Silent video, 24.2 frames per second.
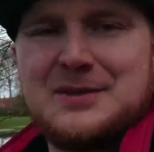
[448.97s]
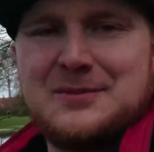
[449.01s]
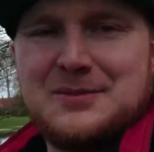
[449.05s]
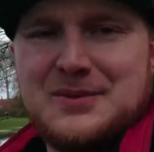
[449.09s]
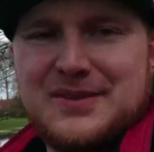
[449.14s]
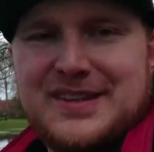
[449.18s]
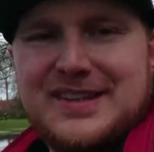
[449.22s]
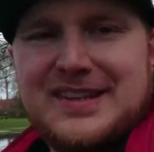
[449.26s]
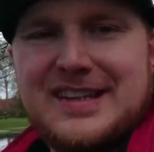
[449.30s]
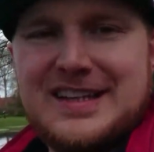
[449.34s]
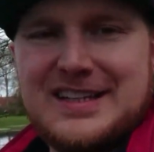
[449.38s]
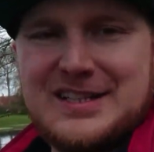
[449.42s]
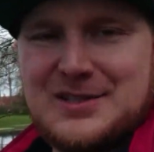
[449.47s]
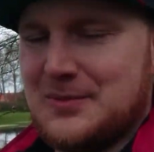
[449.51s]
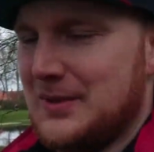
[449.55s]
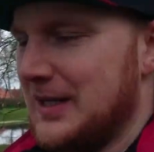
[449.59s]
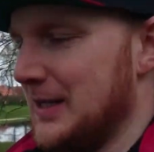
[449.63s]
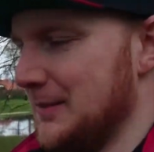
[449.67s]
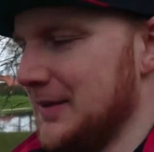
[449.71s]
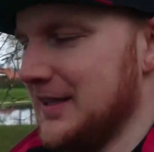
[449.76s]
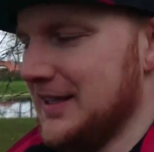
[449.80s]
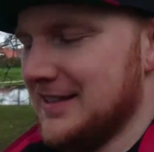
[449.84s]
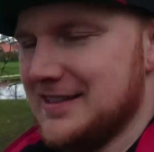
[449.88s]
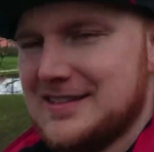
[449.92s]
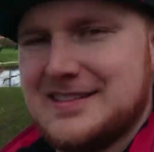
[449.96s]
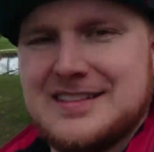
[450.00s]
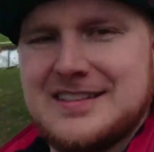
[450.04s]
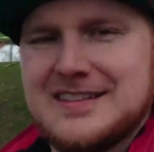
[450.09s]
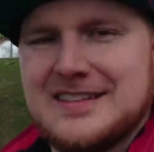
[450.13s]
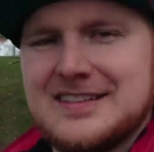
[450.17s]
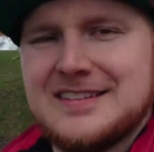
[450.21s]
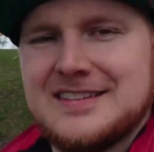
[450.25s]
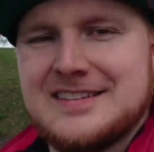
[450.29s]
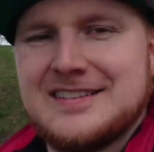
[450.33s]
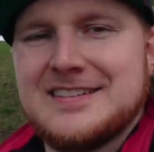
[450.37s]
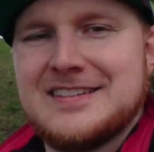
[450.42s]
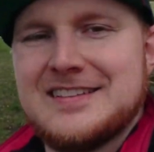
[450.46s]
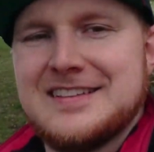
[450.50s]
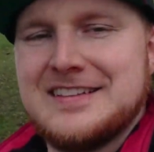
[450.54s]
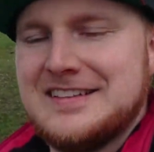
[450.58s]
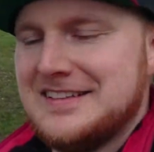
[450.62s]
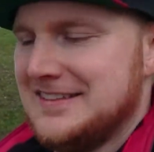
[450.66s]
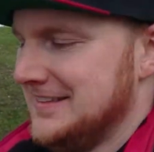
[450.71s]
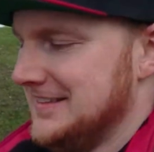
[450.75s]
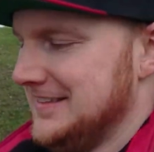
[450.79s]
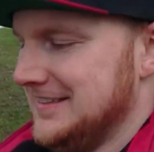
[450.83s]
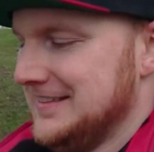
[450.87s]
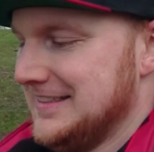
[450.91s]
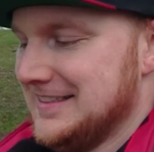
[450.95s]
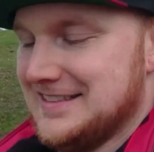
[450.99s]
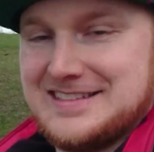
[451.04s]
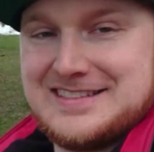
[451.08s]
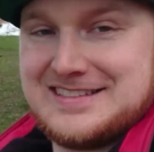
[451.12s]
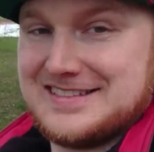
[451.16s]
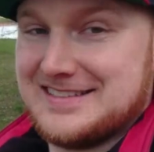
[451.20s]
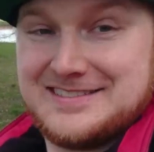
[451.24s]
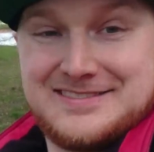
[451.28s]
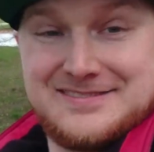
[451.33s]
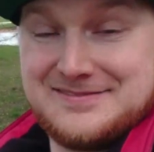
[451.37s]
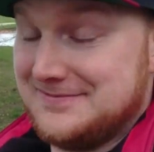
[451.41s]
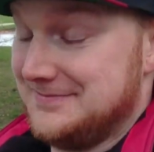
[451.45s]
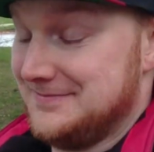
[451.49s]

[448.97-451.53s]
within like 20 minutes, and that's